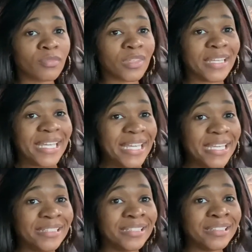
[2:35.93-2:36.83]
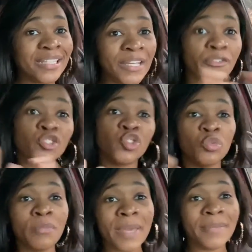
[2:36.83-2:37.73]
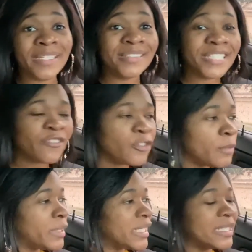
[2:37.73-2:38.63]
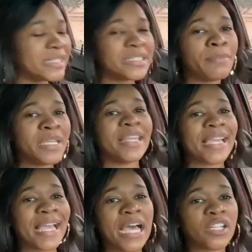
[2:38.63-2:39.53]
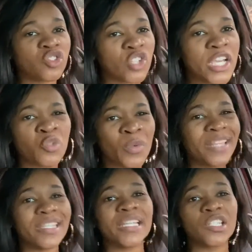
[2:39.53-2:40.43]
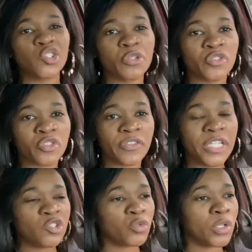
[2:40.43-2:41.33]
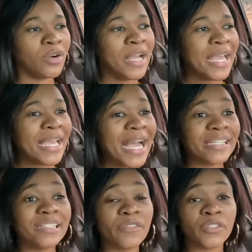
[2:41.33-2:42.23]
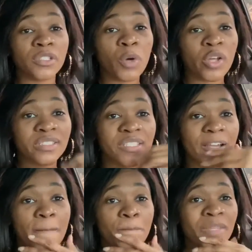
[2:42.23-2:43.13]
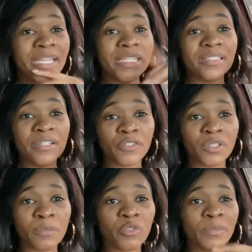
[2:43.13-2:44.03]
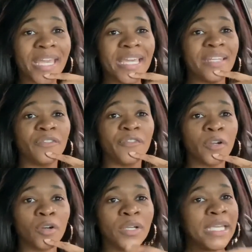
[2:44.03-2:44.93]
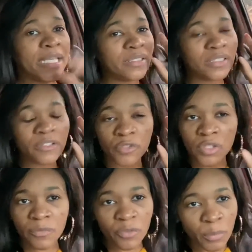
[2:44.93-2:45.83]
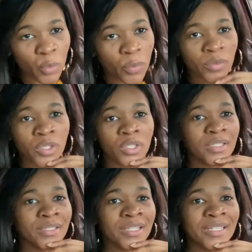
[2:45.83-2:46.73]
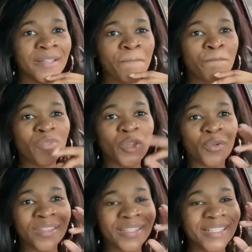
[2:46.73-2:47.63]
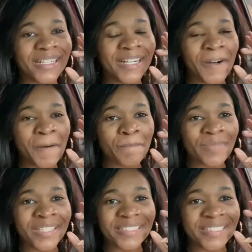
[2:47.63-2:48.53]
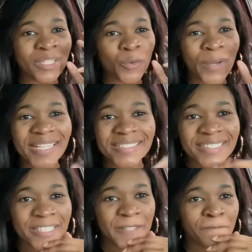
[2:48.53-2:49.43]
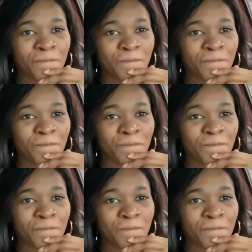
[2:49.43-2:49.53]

he delivers you may be different, but it doesn't mean that God has changed. When I think of the children of Israel, God delivered them all the time. He delivered them from the hand of Pharaoh. He delivered them from the the the the, the um the, the Red Sea.